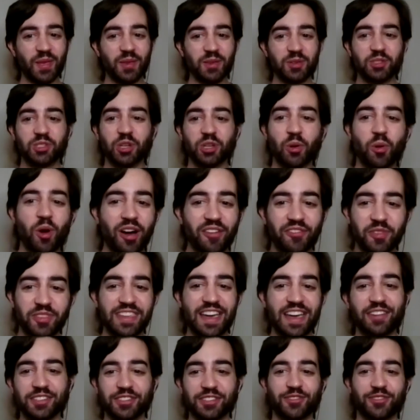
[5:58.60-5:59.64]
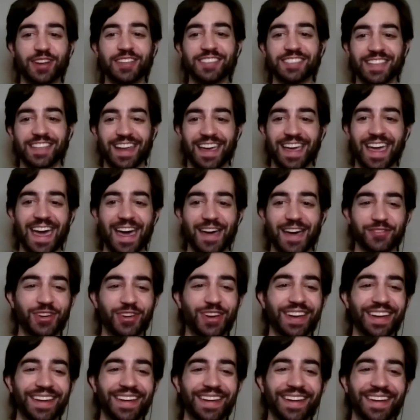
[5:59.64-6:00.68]
show off talented friends that I
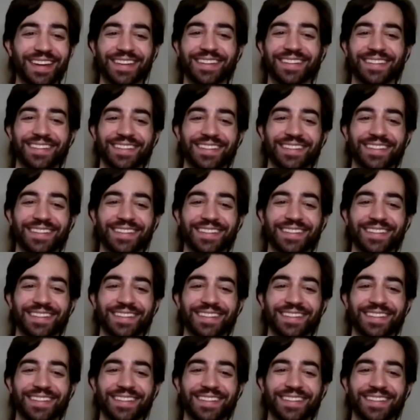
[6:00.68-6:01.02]
have.